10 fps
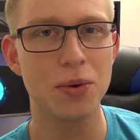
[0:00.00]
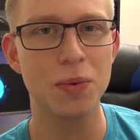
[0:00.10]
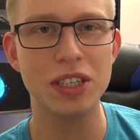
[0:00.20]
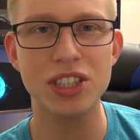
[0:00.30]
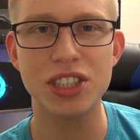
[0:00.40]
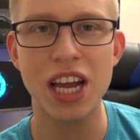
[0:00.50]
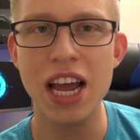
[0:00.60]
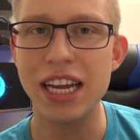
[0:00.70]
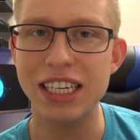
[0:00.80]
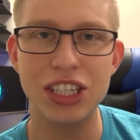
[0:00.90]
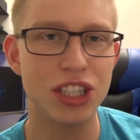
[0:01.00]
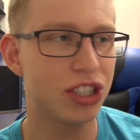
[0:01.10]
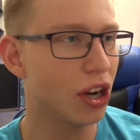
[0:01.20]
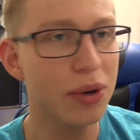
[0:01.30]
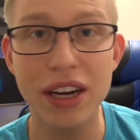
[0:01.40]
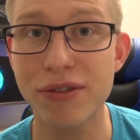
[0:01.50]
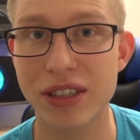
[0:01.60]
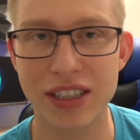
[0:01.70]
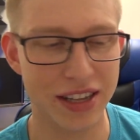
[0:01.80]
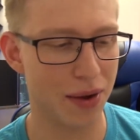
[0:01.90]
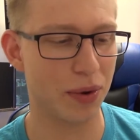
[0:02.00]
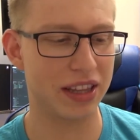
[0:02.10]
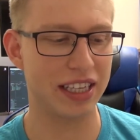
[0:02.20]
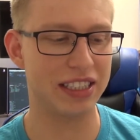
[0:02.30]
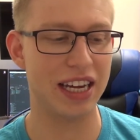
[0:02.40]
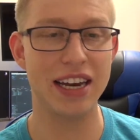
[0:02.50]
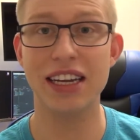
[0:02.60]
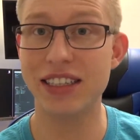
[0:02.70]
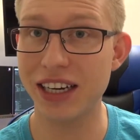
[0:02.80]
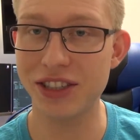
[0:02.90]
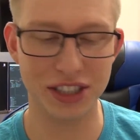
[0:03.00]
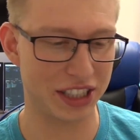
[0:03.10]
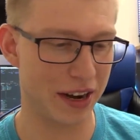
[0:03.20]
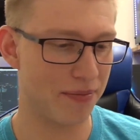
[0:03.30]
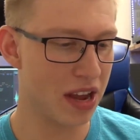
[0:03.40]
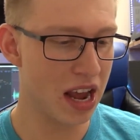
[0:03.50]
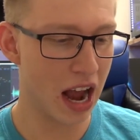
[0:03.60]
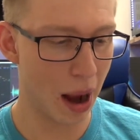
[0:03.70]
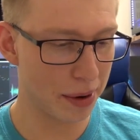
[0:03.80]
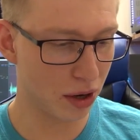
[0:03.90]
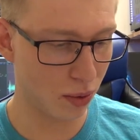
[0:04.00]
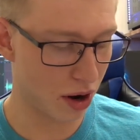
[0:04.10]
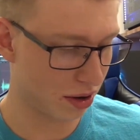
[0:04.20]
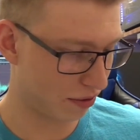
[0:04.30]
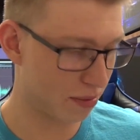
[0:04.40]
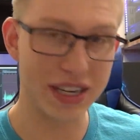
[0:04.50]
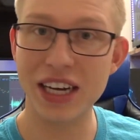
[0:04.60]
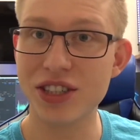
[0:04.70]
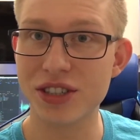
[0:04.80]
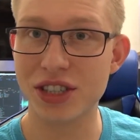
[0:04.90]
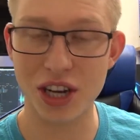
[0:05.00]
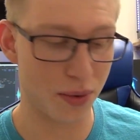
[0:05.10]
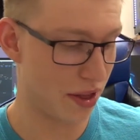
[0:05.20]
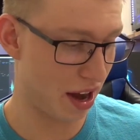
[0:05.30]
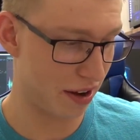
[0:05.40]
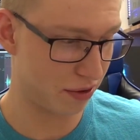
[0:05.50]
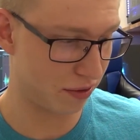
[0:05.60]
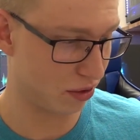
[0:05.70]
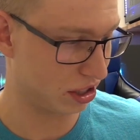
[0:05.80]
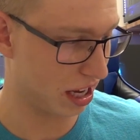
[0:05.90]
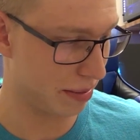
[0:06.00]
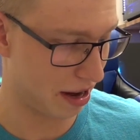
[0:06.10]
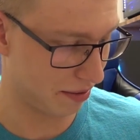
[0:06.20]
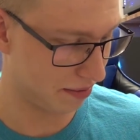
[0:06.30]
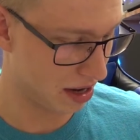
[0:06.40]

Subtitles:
which is so different than what they said 10 years ago. I'm going to quote from 10 years ago when the iPhone first came out.